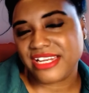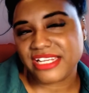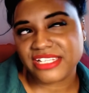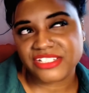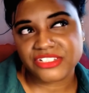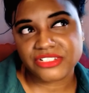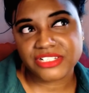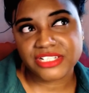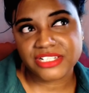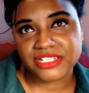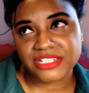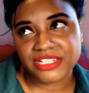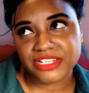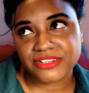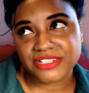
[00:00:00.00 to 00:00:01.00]
It
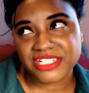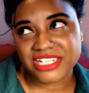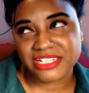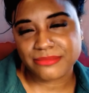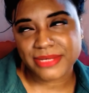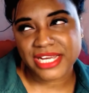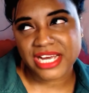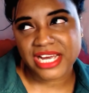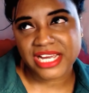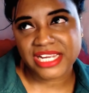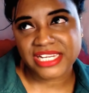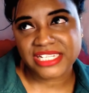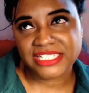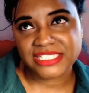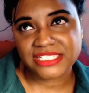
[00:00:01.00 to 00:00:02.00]
started irritating my
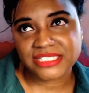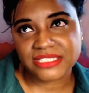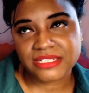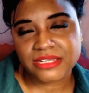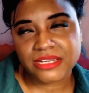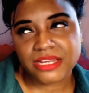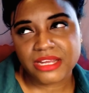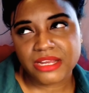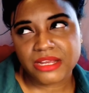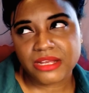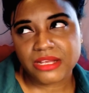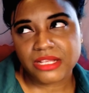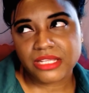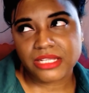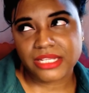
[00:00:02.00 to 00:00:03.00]
eyes.
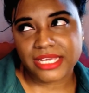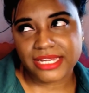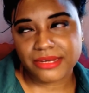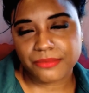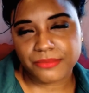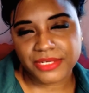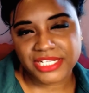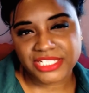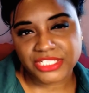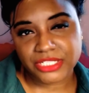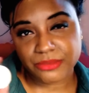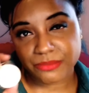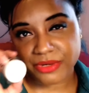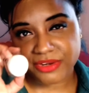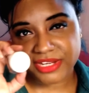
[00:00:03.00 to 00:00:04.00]
Like when I
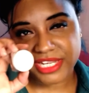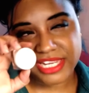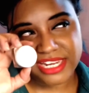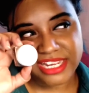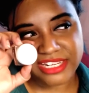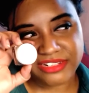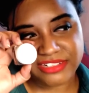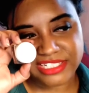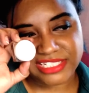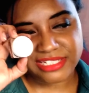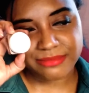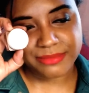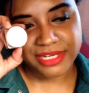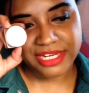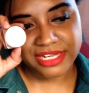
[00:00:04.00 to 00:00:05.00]
started wearing it, I noticed
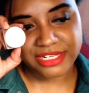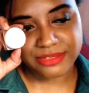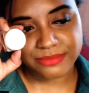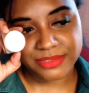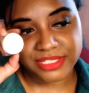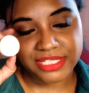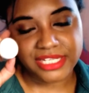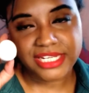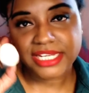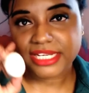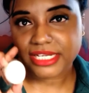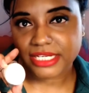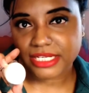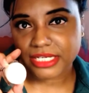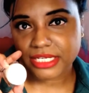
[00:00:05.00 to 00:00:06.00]
that my eyes would
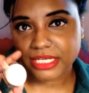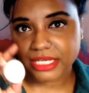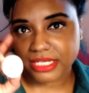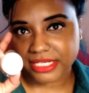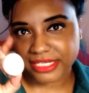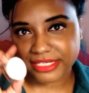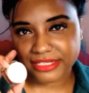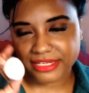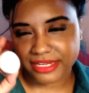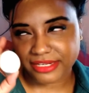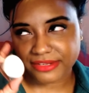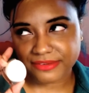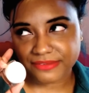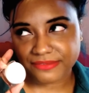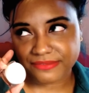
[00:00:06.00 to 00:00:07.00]
leak, like
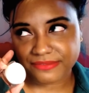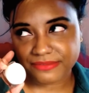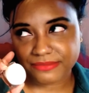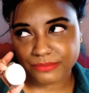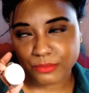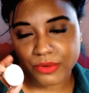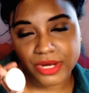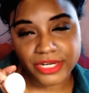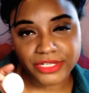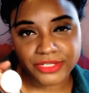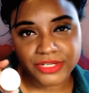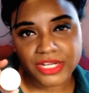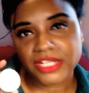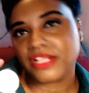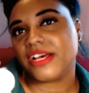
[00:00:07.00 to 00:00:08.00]
kind of
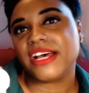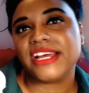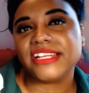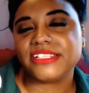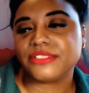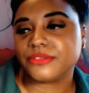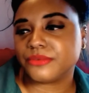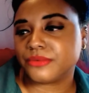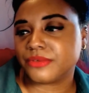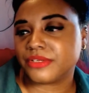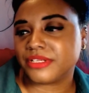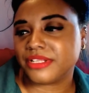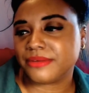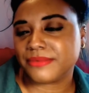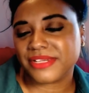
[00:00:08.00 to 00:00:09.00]
water a lot,
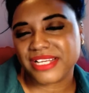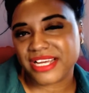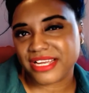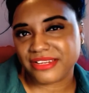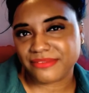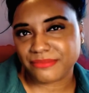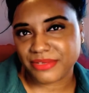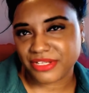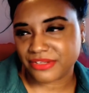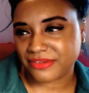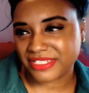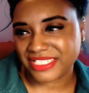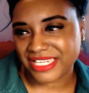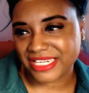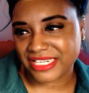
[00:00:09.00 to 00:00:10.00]
or they would kind of be
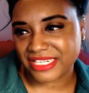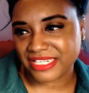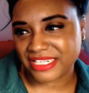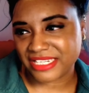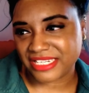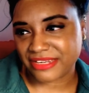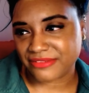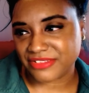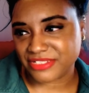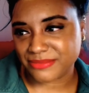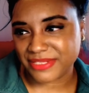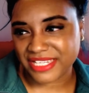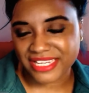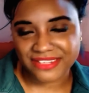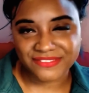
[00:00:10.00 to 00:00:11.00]
irritated and I would just
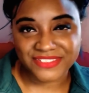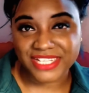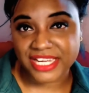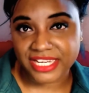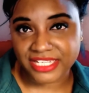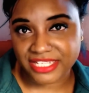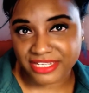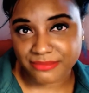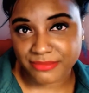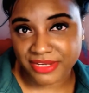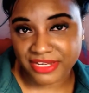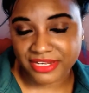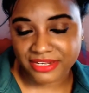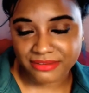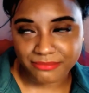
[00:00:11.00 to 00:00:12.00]
be kind of dying to get
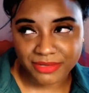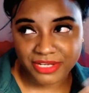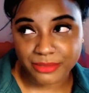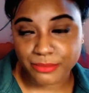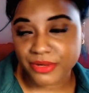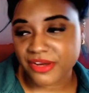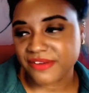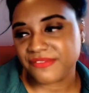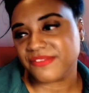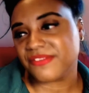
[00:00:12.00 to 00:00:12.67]
my makeup off.